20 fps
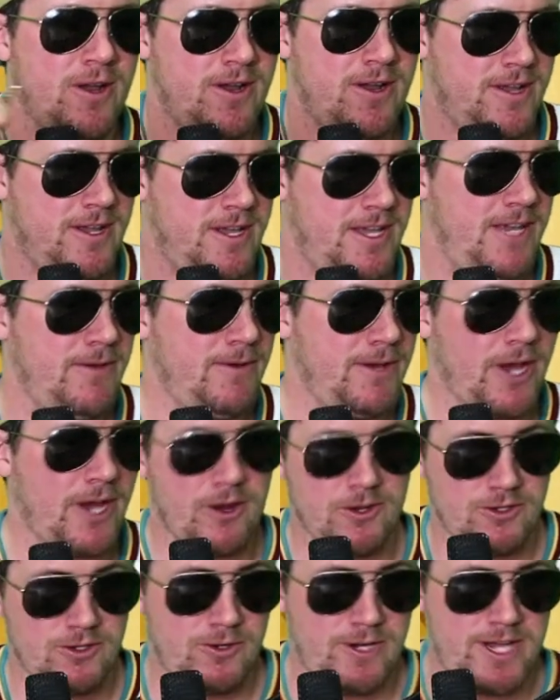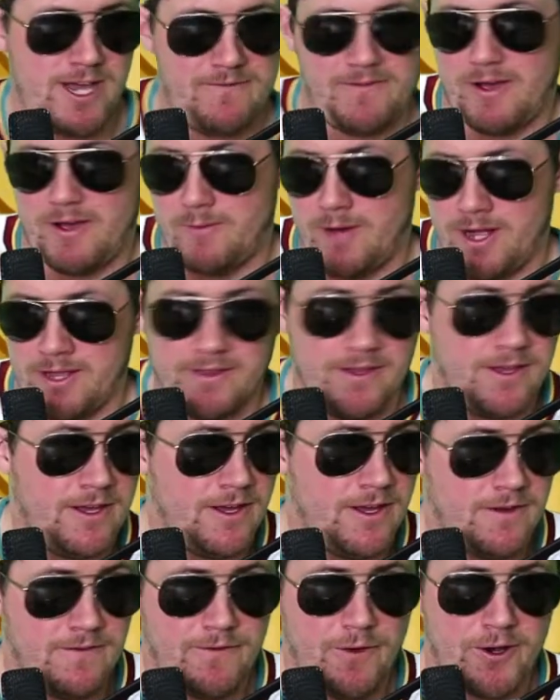Here we go, Geordie. Have that one
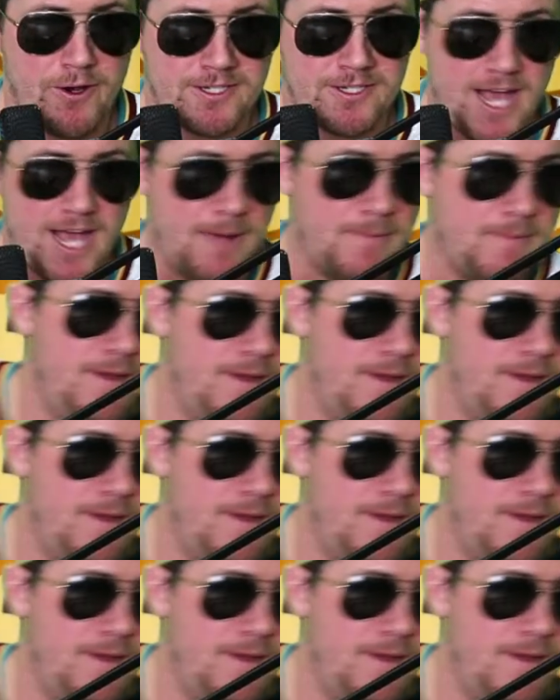first up.